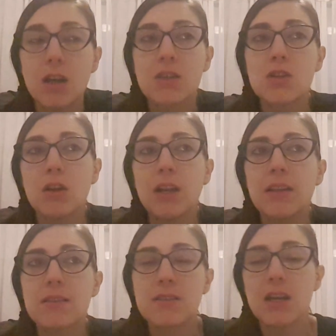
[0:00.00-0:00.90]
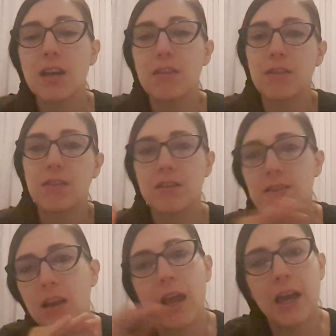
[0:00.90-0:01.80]
So let's say that there
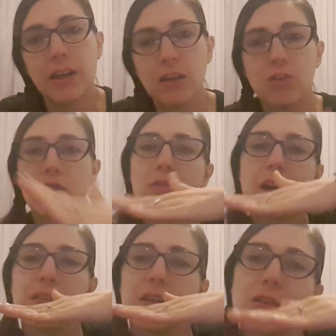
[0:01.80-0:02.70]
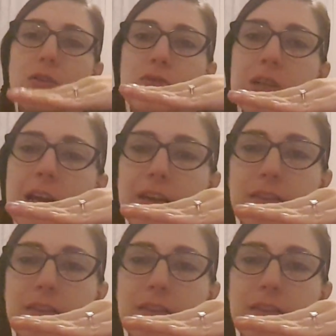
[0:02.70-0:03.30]
is a line in your eye that goes like